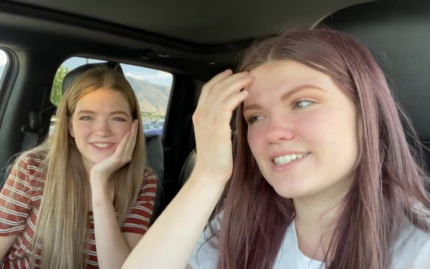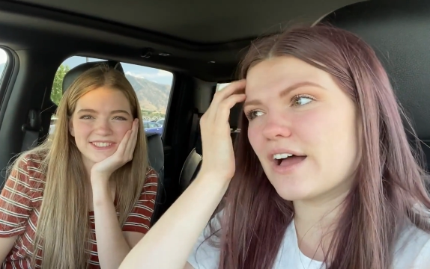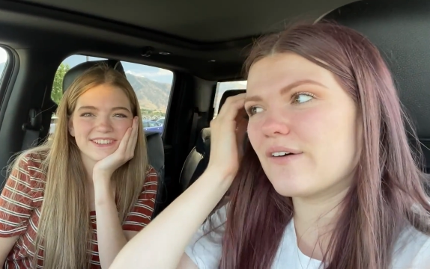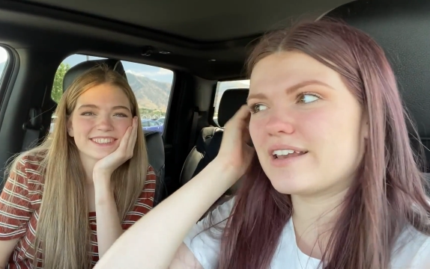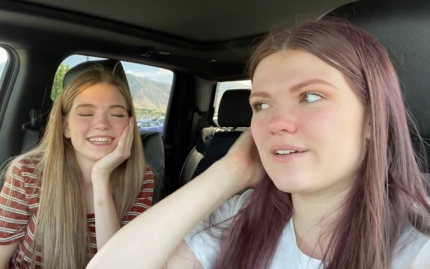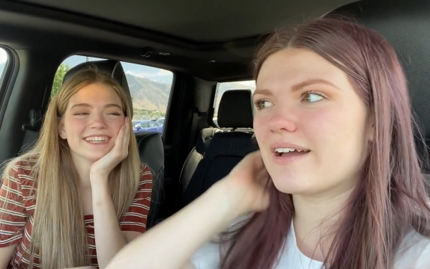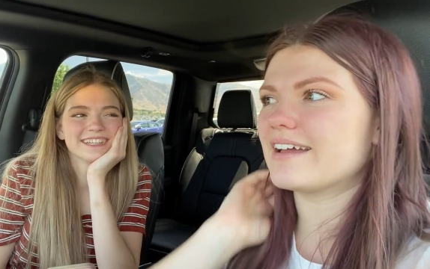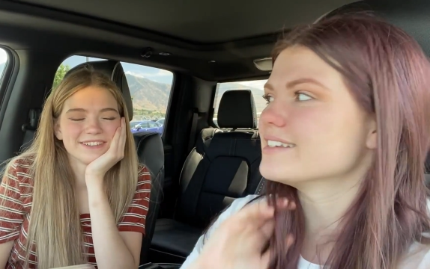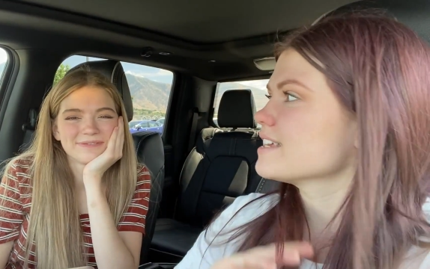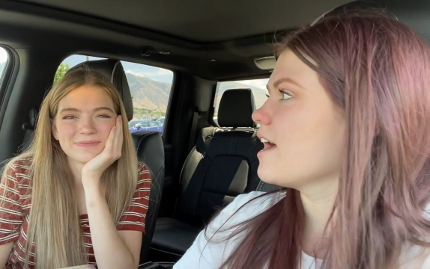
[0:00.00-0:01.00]
Speaker 1: So, so
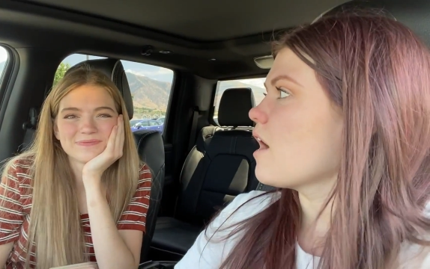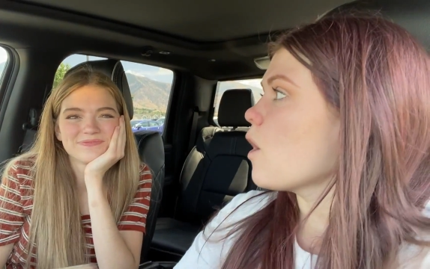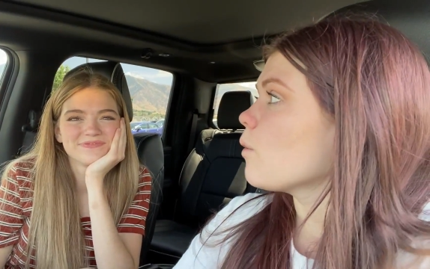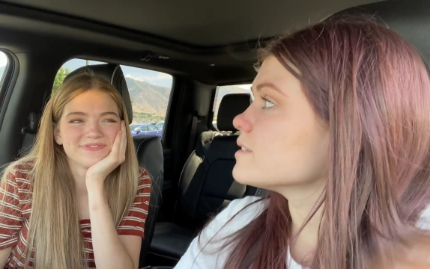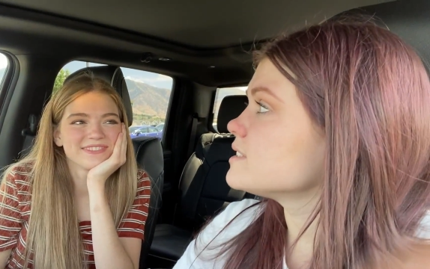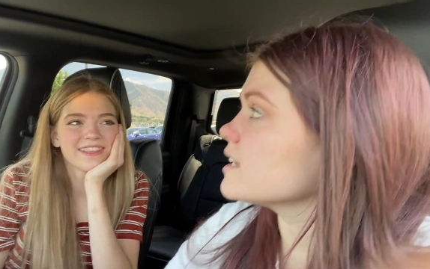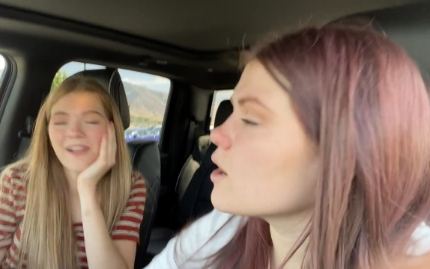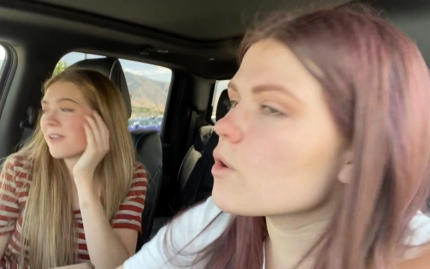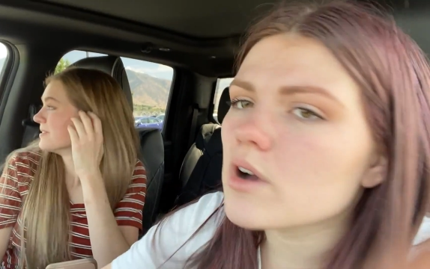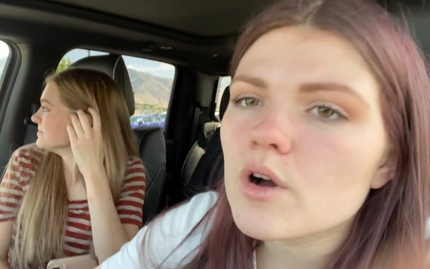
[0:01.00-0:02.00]
anyways, good. we'll
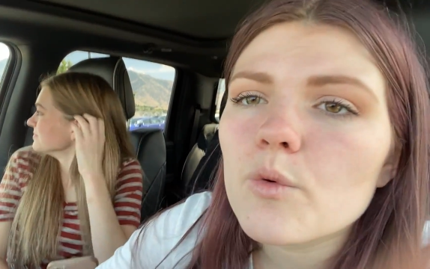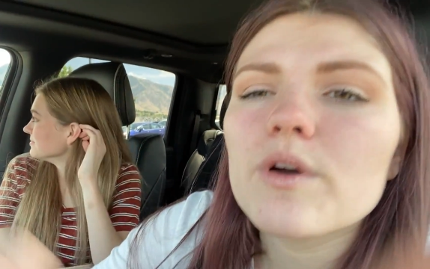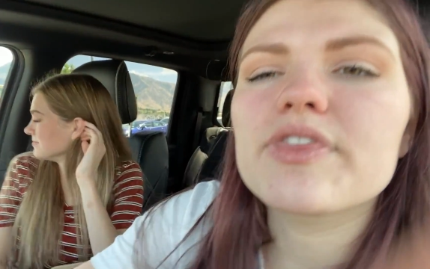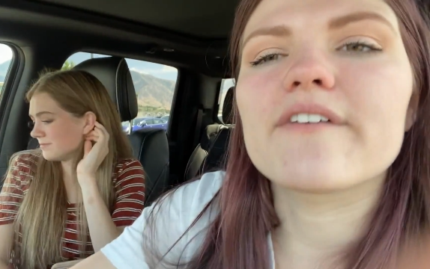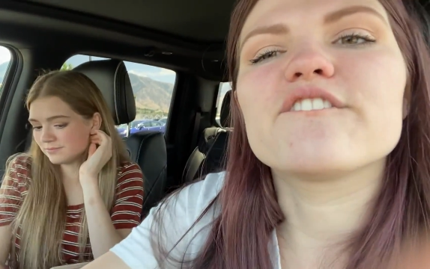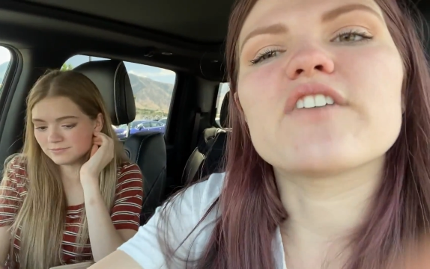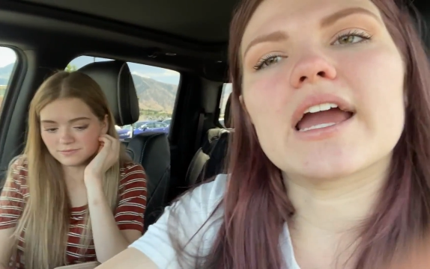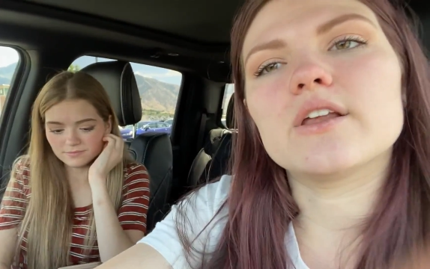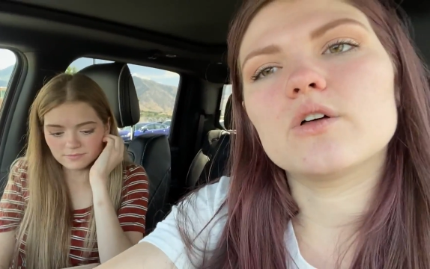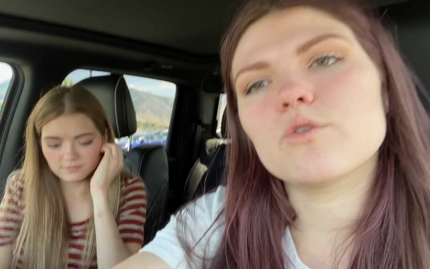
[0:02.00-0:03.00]
see you with the
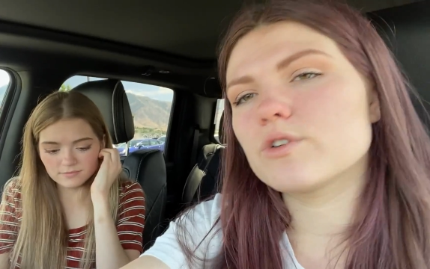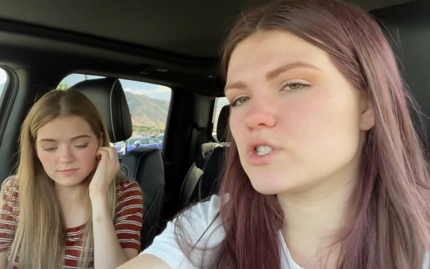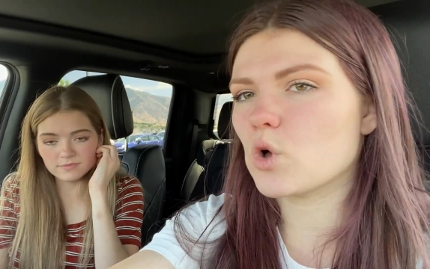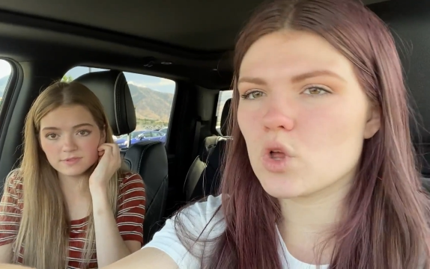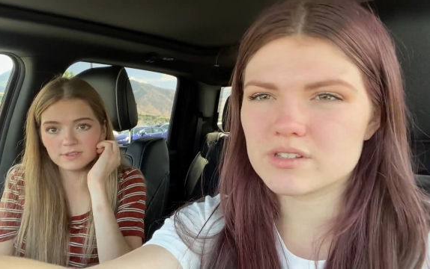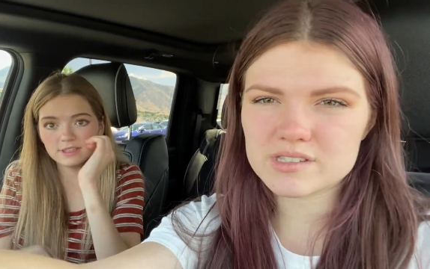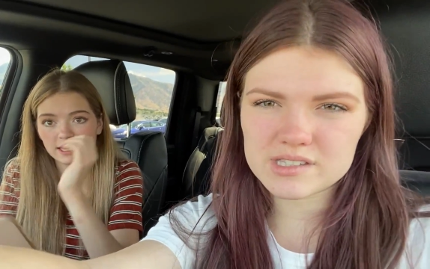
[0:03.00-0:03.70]
final results.